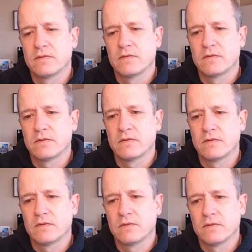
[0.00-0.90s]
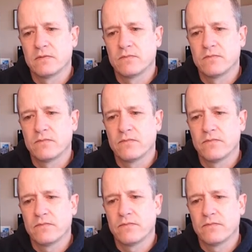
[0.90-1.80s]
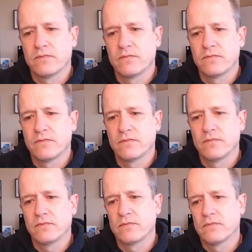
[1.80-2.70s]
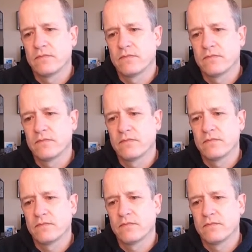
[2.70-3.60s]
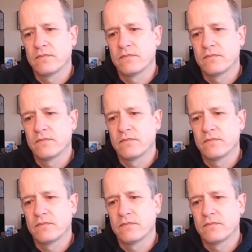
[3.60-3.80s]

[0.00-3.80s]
(silence)